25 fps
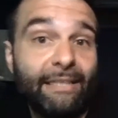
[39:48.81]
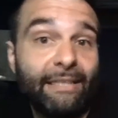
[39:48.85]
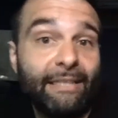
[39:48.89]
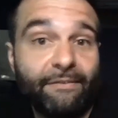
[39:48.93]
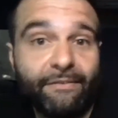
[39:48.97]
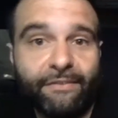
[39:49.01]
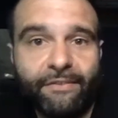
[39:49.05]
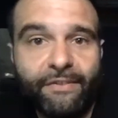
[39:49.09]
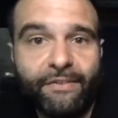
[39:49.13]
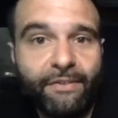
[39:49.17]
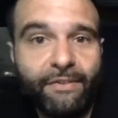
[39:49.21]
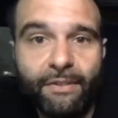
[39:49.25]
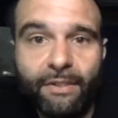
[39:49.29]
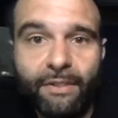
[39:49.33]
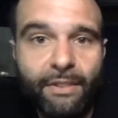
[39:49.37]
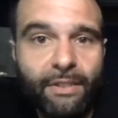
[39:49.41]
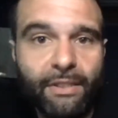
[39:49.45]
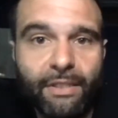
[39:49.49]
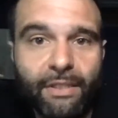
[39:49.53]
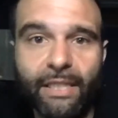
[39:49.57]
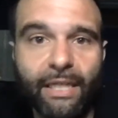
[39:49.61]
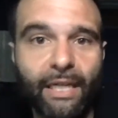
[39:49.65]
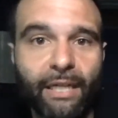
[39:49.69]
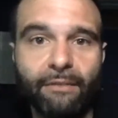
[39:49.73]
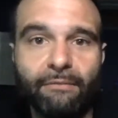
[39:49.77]
And
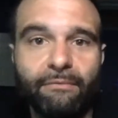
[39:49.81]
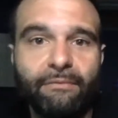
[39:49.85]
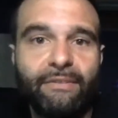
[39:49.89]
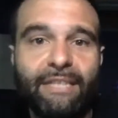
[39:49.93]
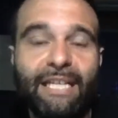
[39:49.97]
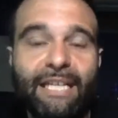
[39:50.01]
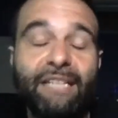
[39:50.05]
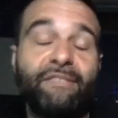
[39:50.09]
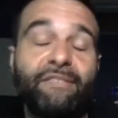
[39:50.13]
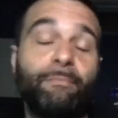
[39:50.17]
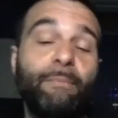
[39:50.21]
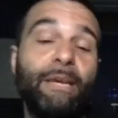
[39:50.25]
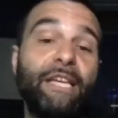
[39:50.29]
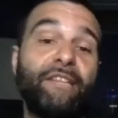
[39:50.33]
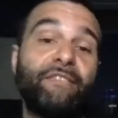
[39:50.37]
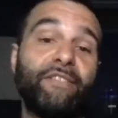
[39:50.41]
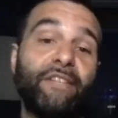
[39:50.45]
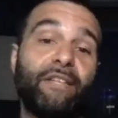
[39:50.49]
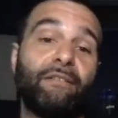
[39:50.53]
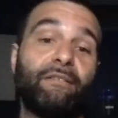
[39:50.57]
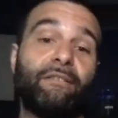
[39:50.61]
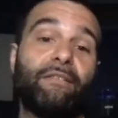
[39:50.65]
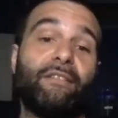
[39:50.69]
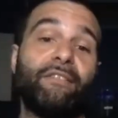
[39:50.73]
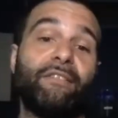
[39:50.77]
that's
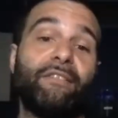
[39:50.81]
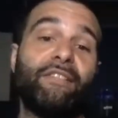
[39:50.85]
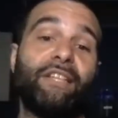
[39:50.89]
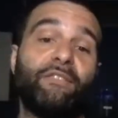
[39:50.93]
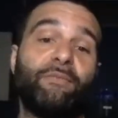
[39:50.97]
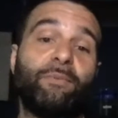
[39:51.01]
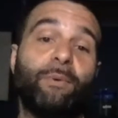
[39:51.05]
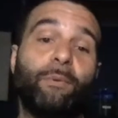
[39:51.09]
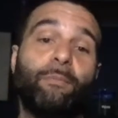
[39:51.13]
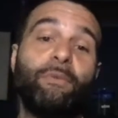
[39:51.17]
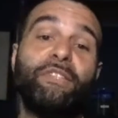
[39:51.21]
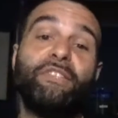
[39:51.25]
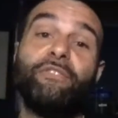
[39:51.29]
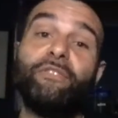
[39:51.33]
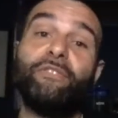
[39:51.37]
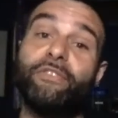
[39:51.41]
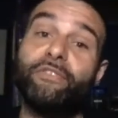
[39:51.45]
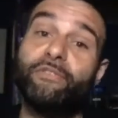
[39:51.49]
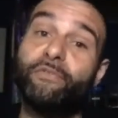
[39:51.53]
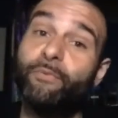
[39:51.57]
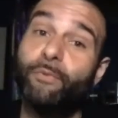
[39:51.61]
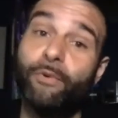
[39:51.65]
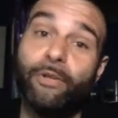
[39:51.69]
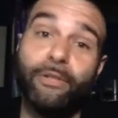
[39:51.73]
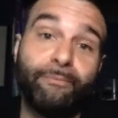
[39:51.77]
amazing, because that's what we do
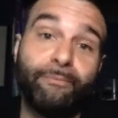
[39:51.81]
this for.